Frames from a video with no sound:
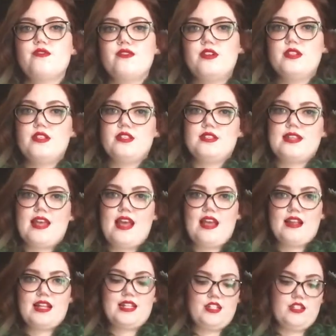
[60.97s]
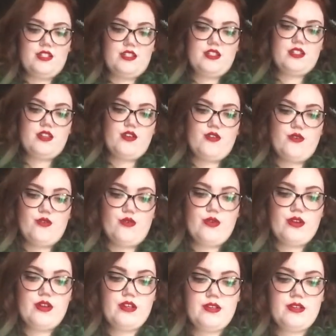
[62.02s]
was just so